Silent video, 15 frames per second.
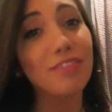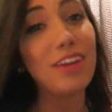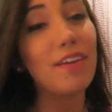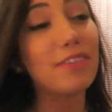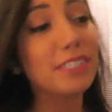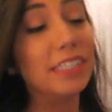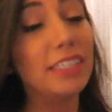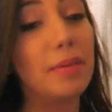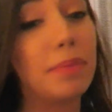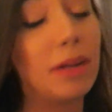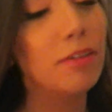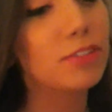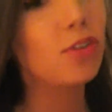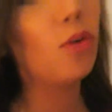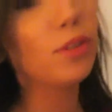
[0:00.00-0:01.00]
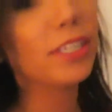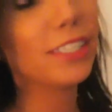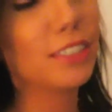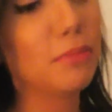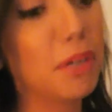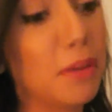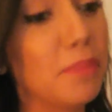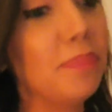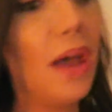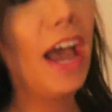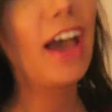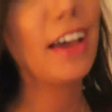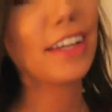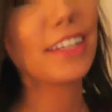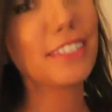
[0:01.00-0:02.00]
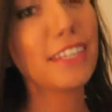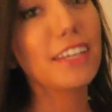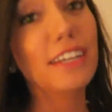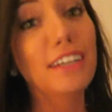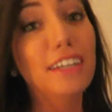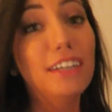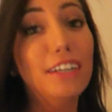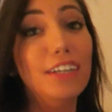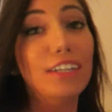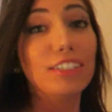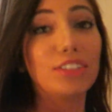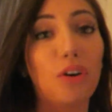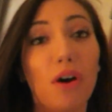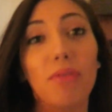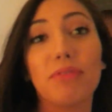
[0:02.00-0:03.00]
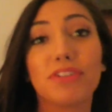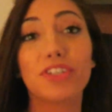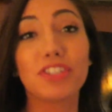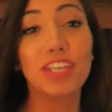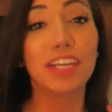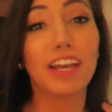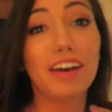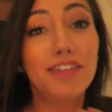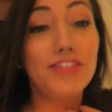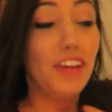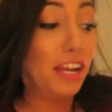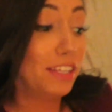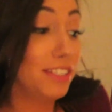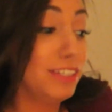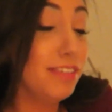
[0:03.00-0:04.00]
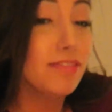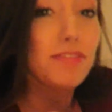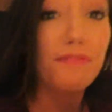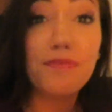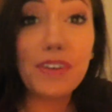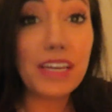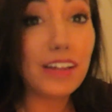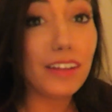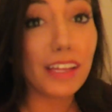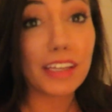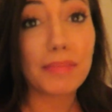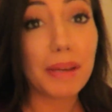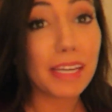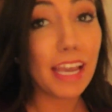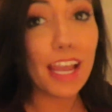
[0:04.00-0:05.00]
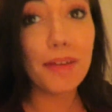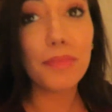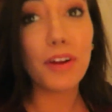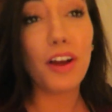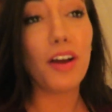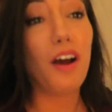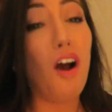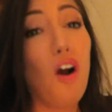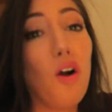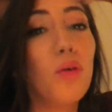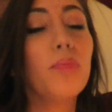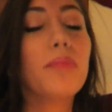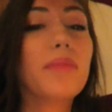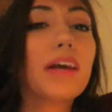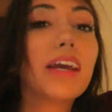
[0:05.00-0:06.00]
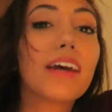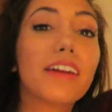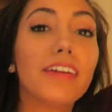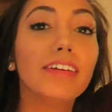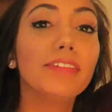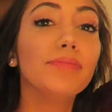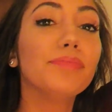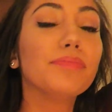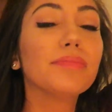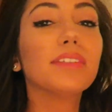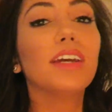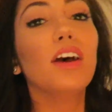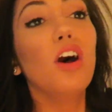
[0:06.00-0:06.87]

I've never done that, but I was holding so many bags. So I was just like, I didn't feel like my camera. Oh man.